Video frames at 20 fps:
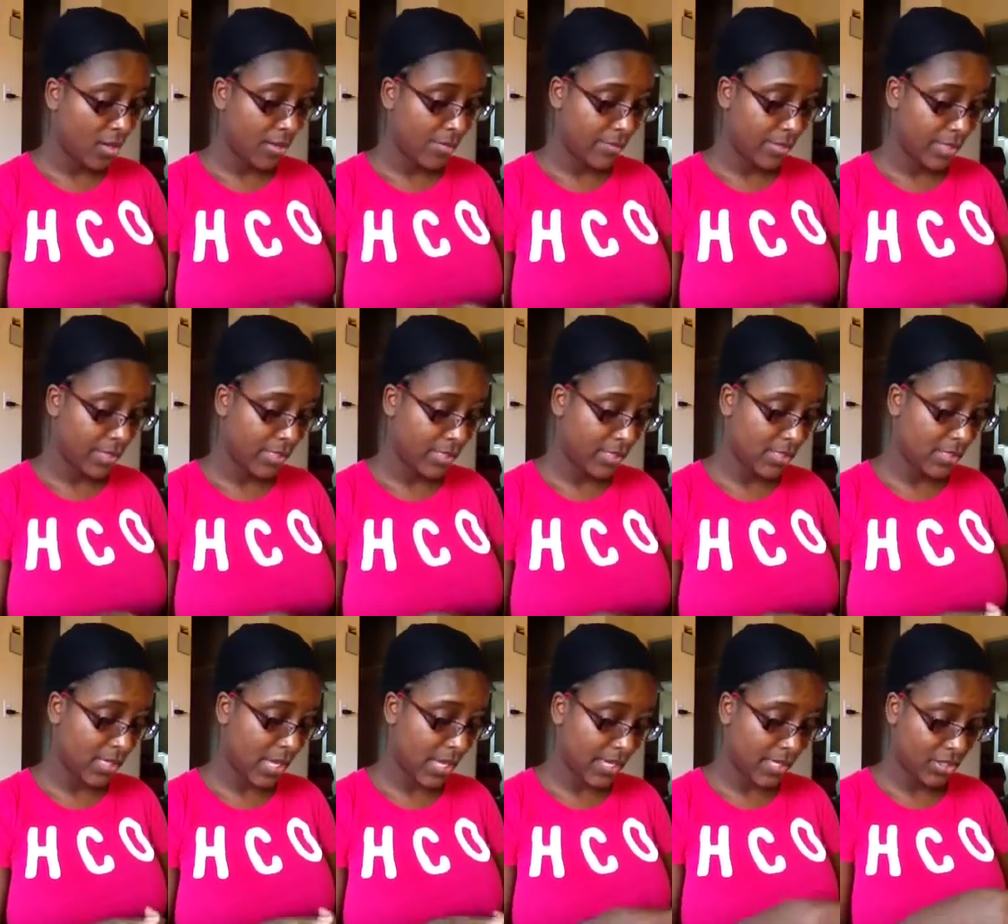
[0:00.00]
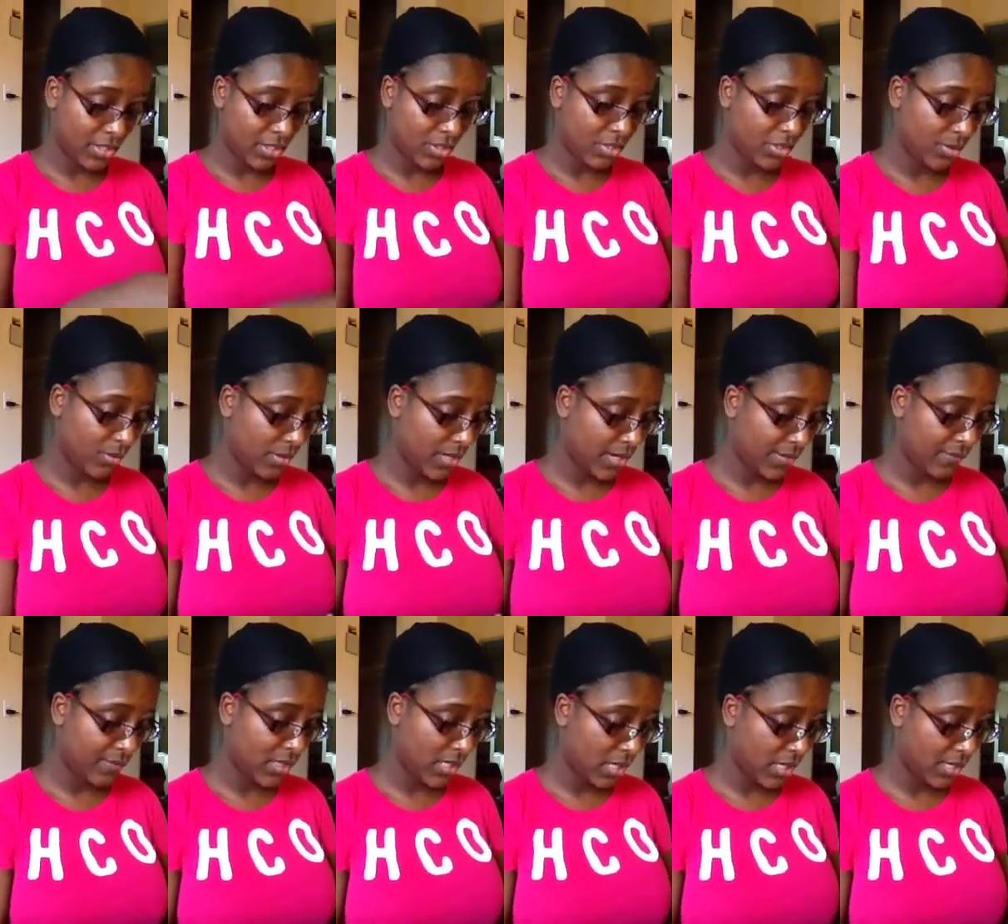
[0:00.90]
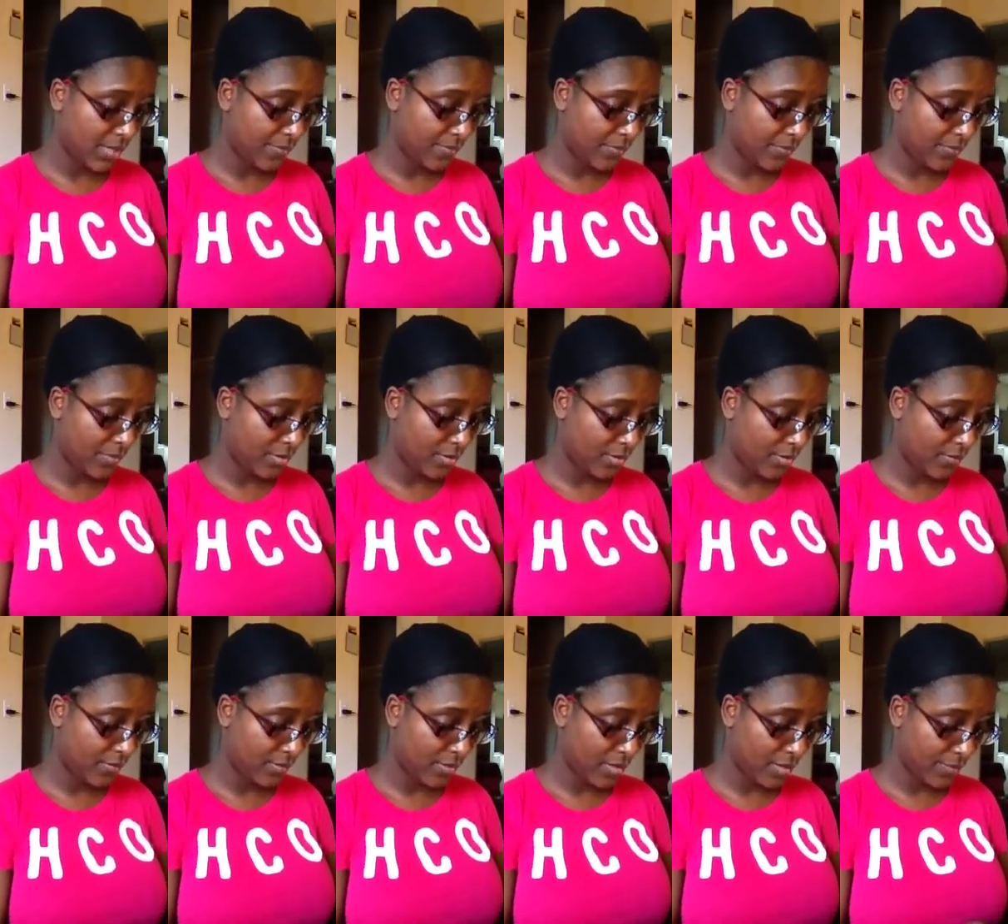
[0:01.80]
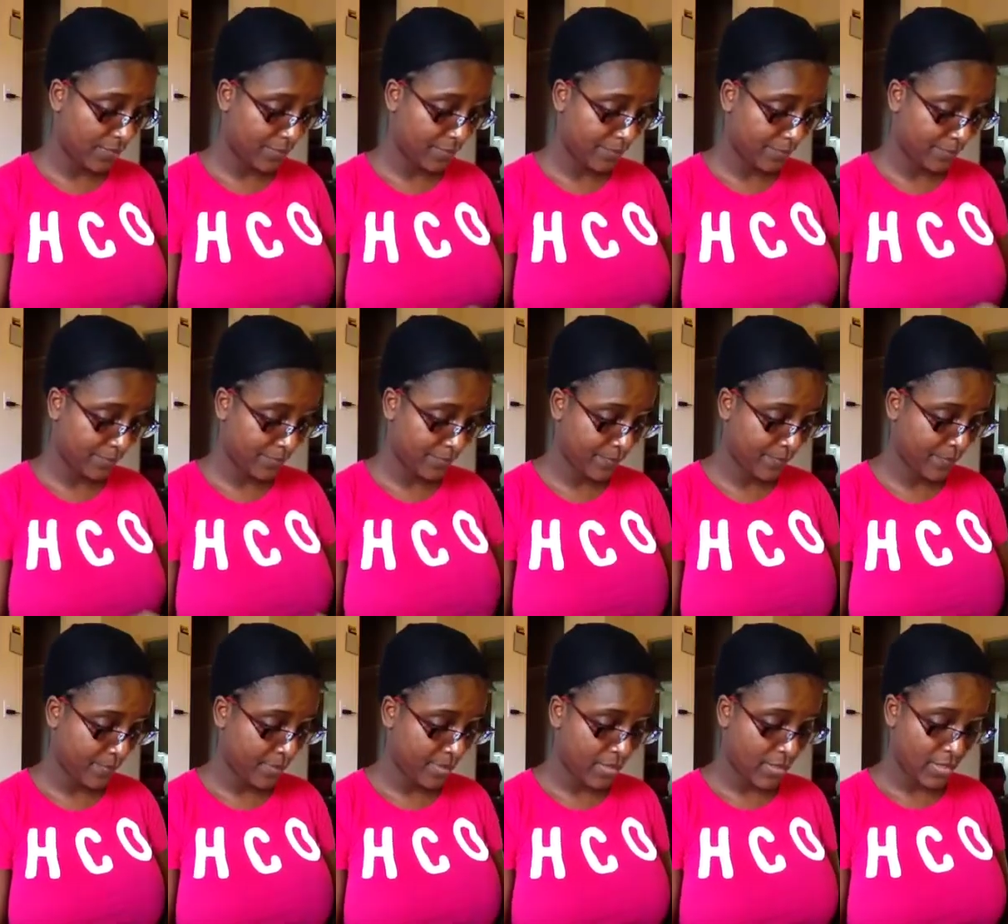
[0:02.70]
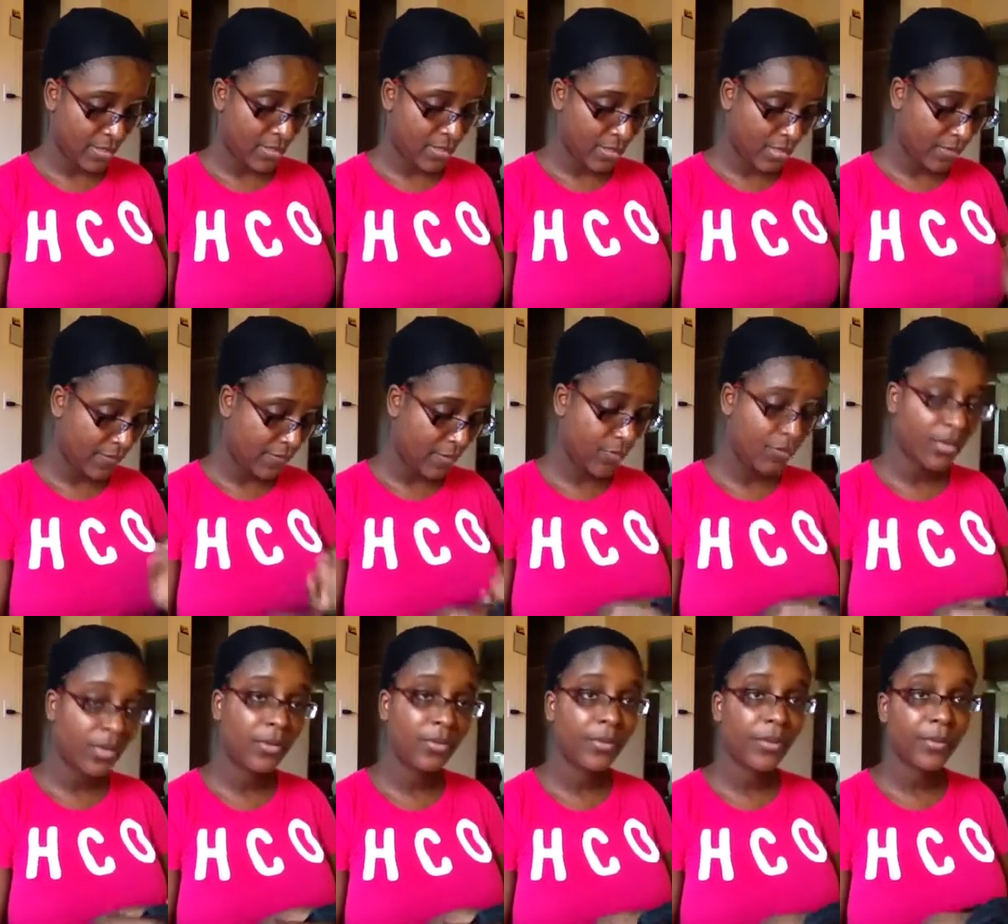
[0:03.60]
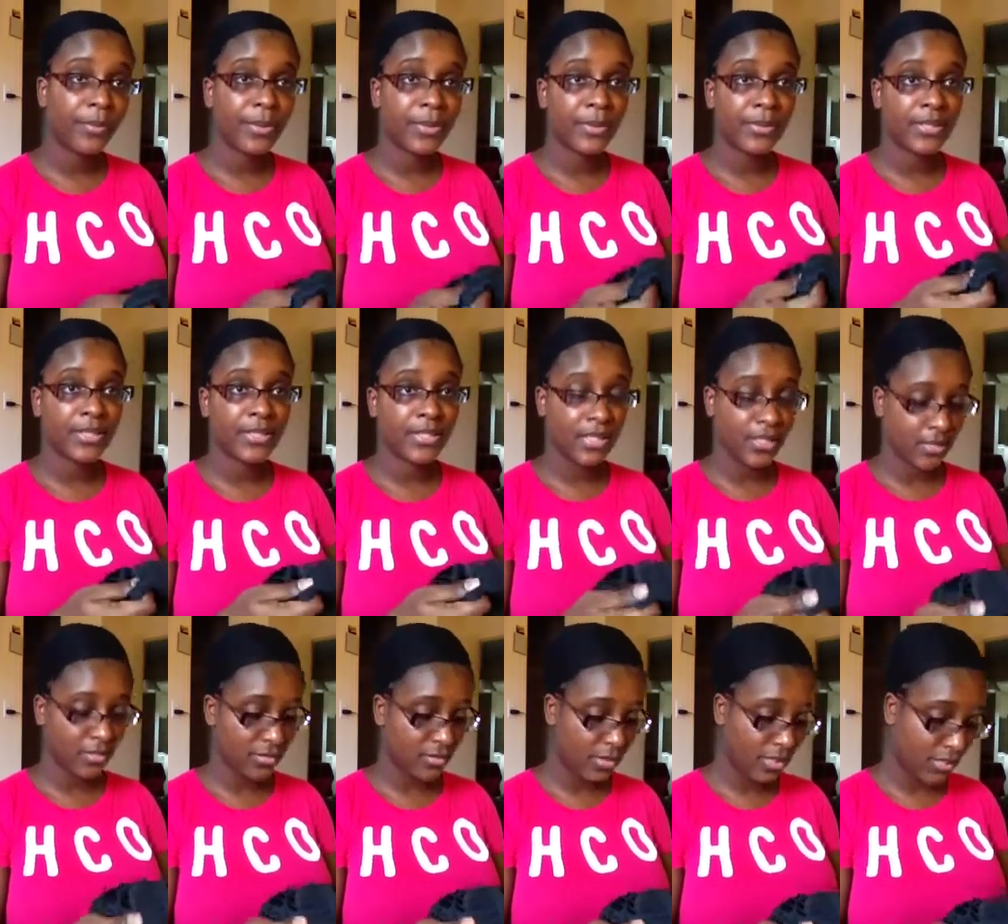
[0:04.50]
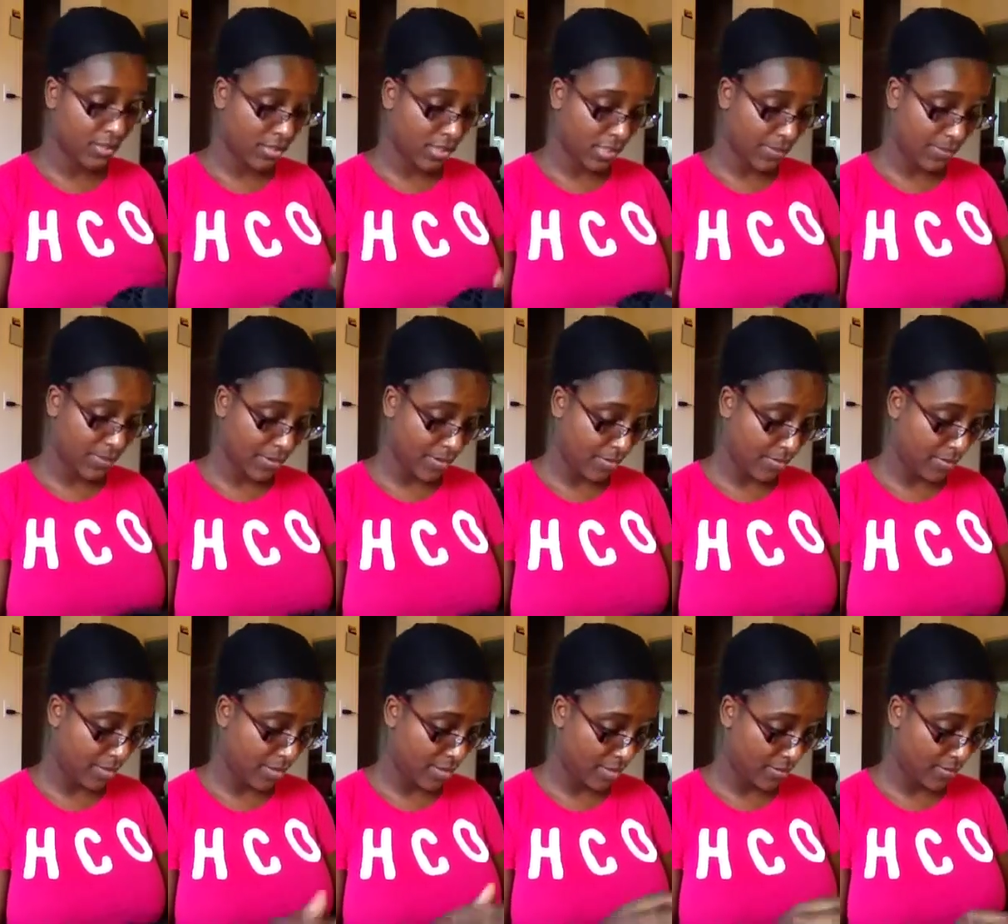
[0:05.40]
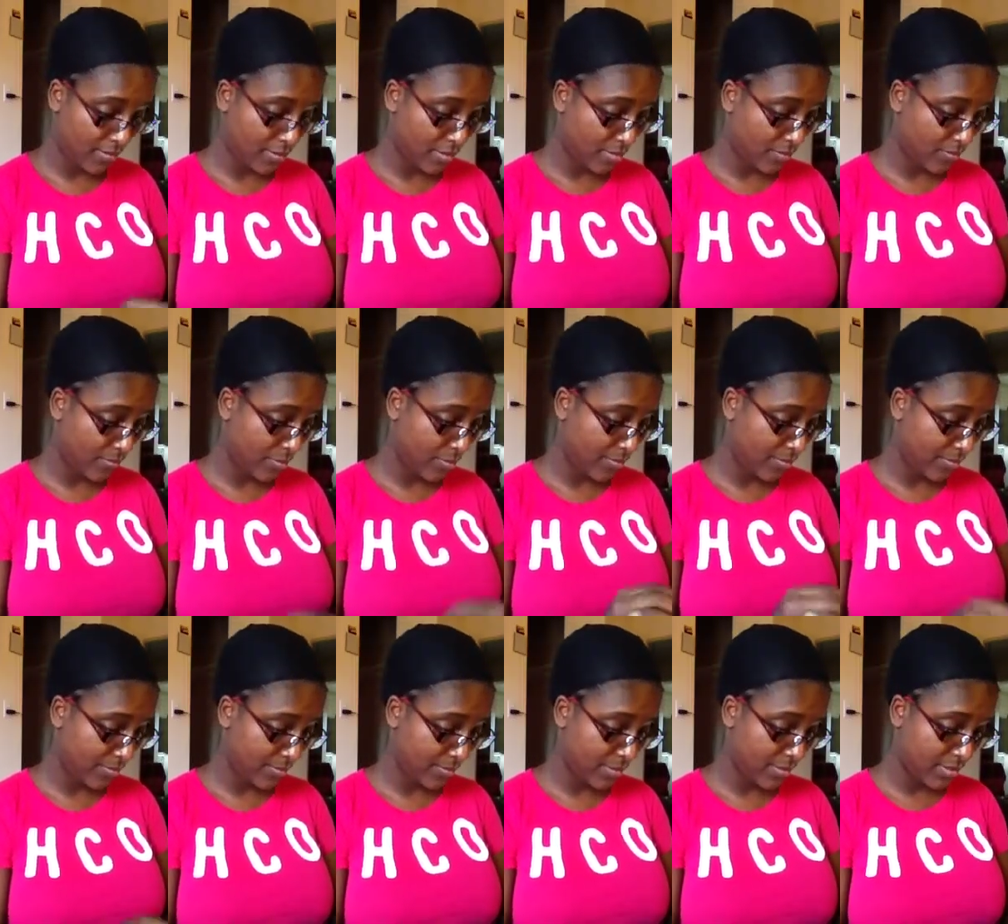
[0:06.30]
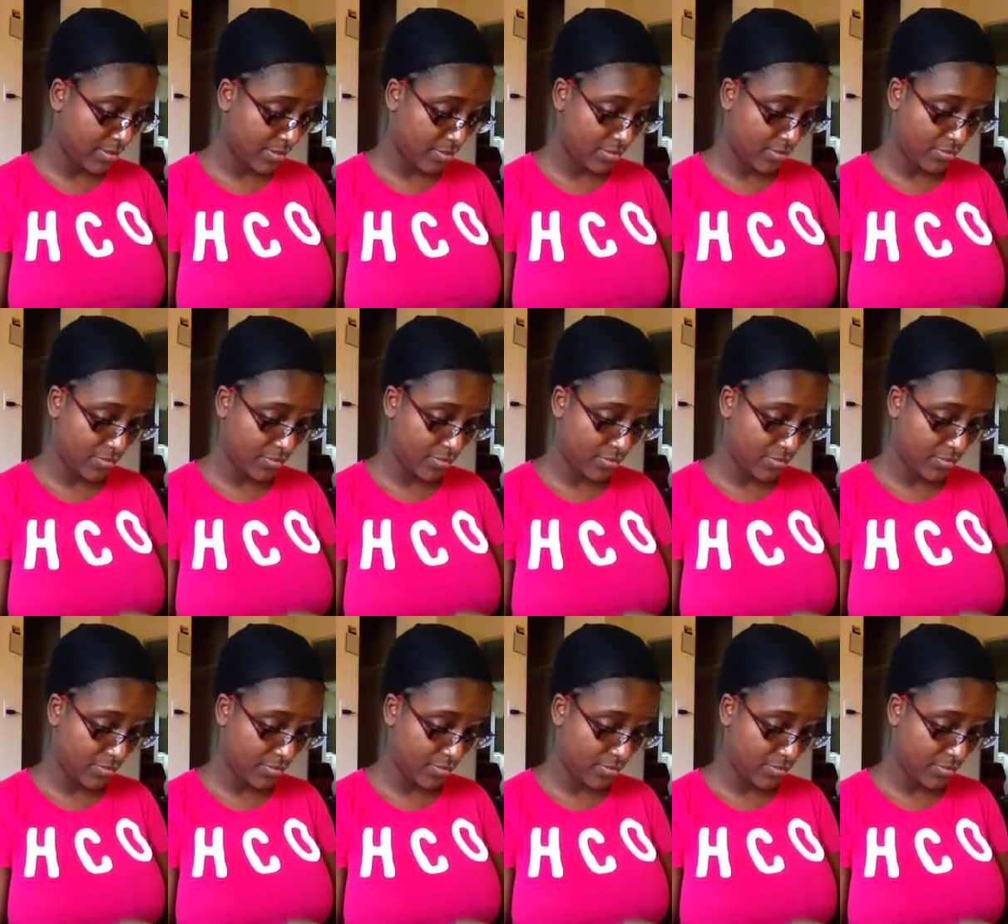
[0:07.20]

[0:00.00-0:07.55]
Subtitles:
because I just don't have time for all of that. If I want to wear a ponytail, I'll take my own hair out and wear a ponytail.